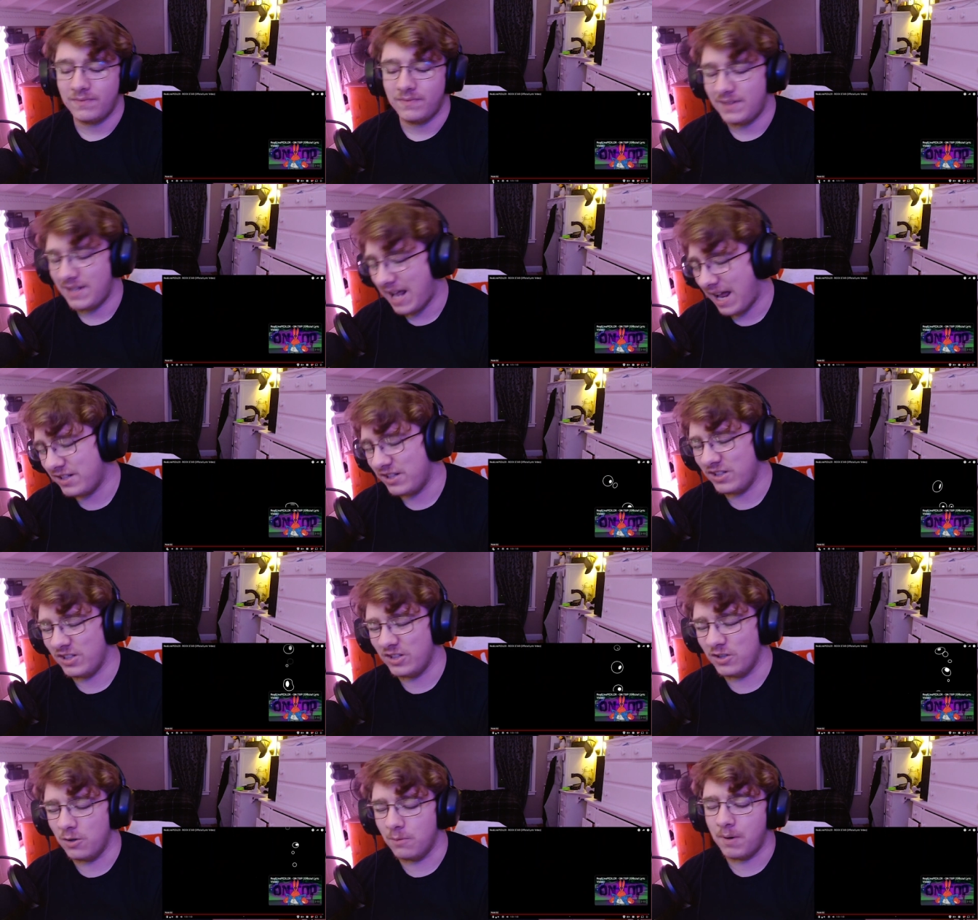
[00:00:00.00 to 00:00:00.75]
Had a
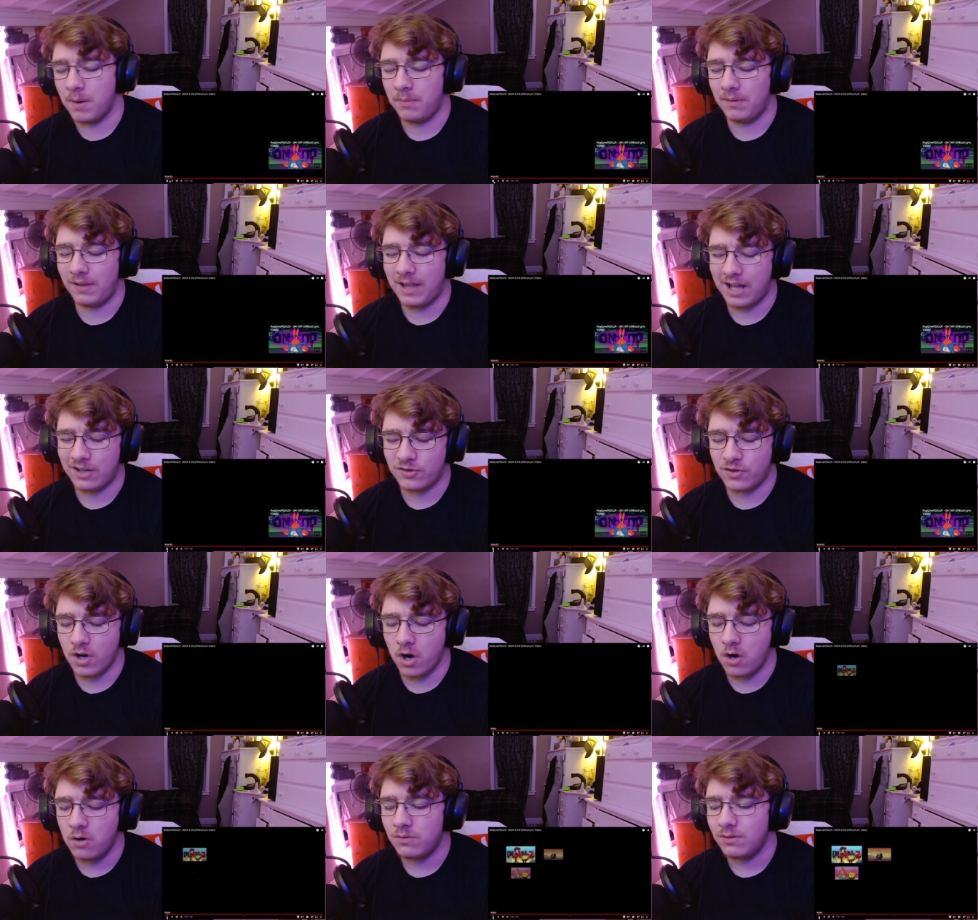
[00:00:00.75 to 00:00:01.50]
little bubble
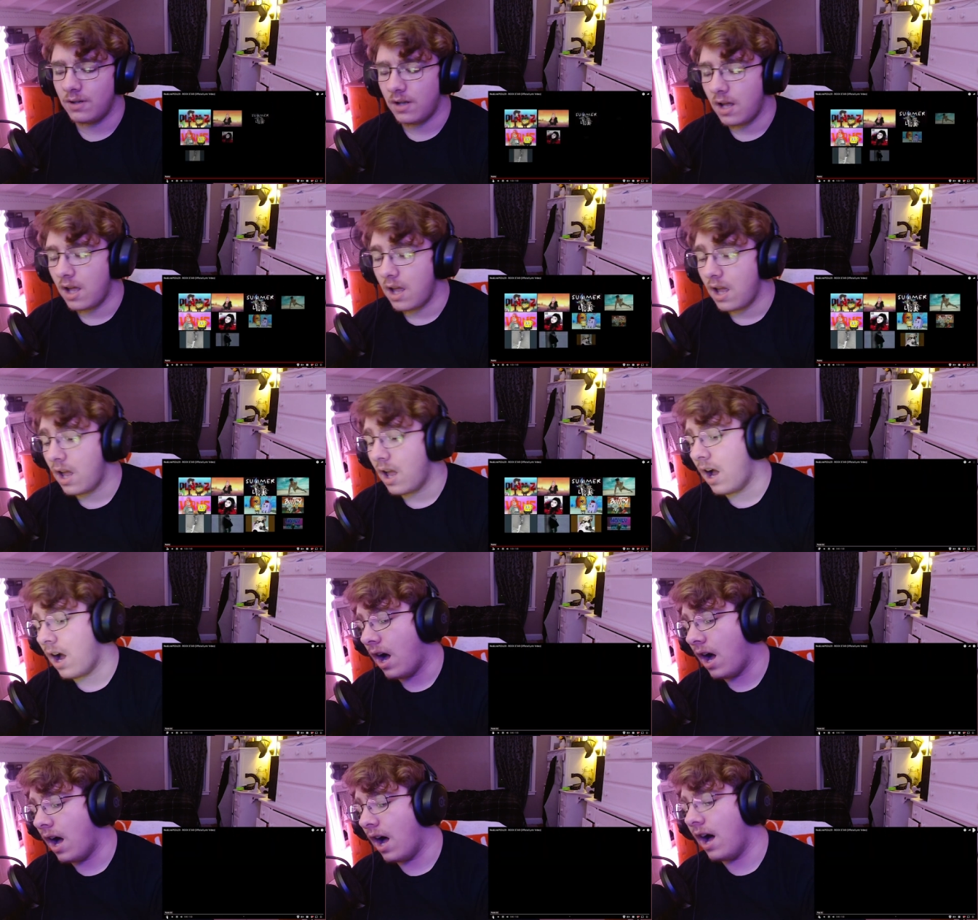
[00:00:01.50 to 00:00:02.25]
outro.
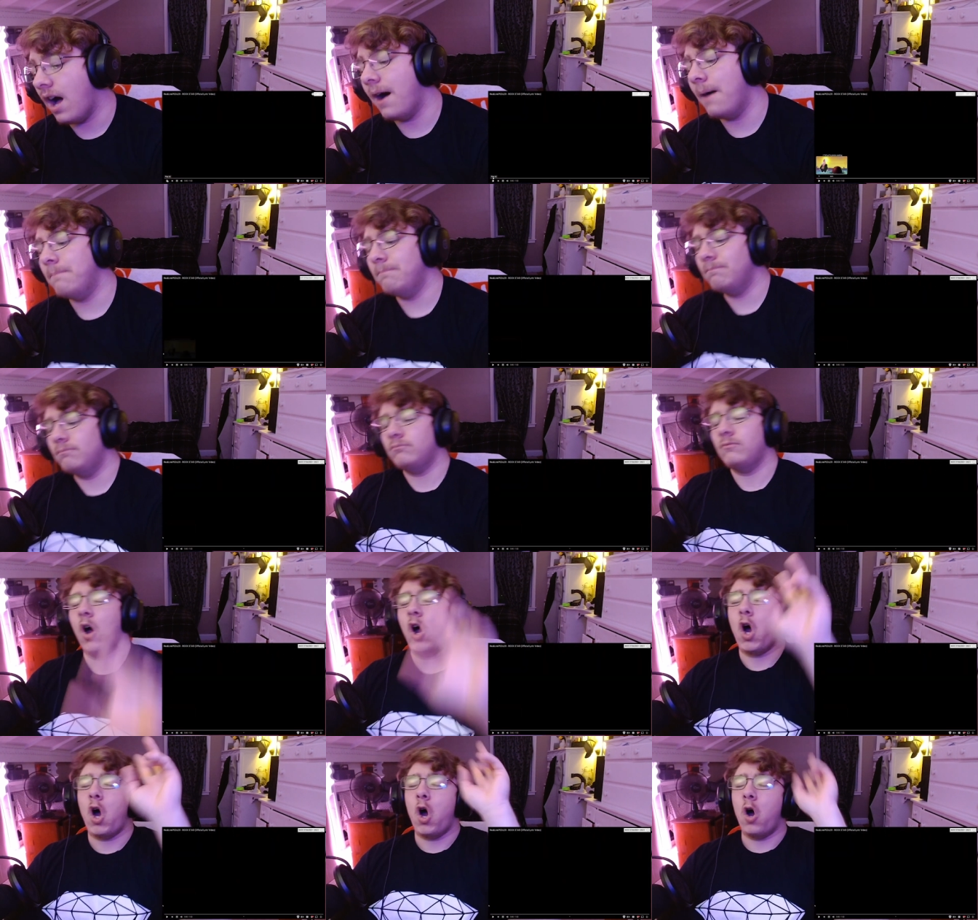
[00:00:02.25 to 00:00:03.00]
Um,
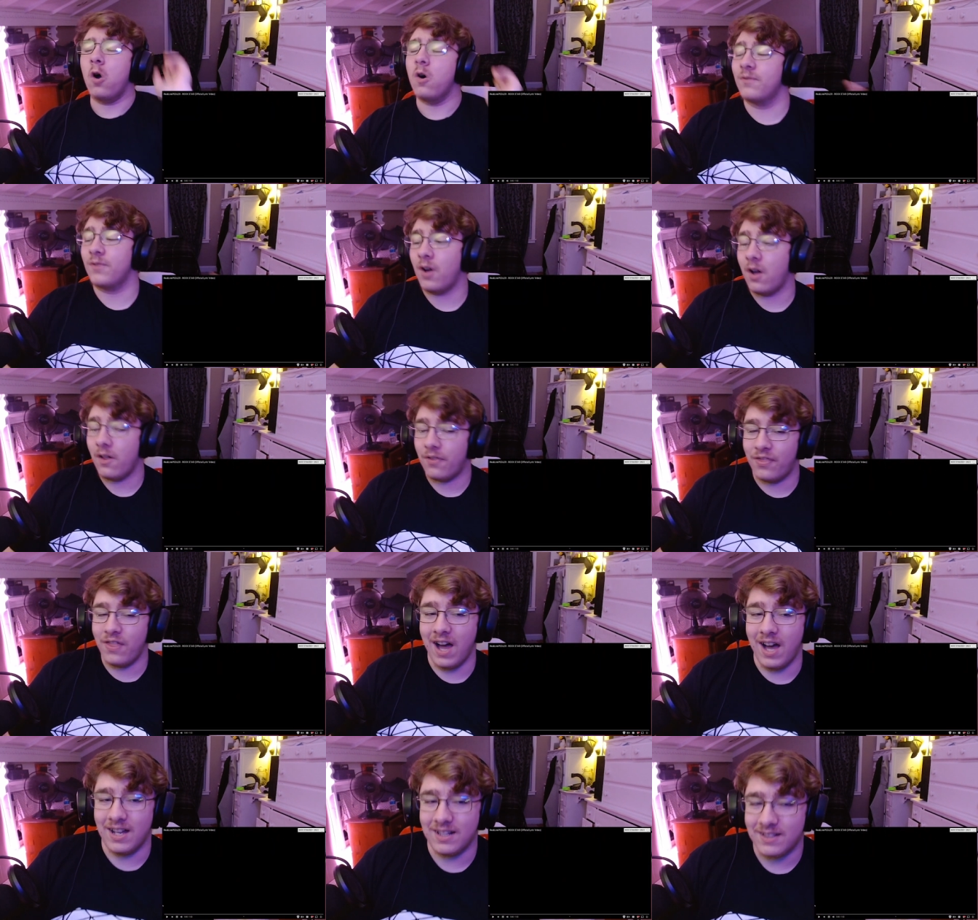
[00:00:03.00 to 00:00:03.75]
overall
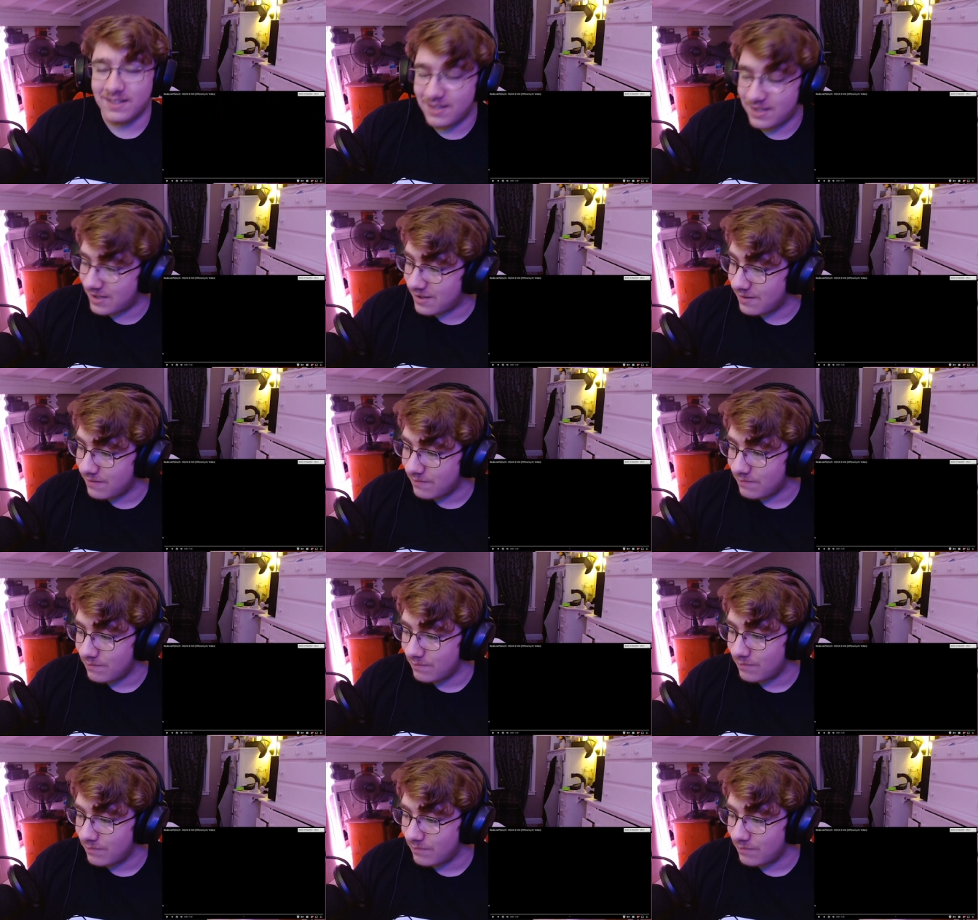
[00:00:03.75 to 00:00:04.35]
thoughts.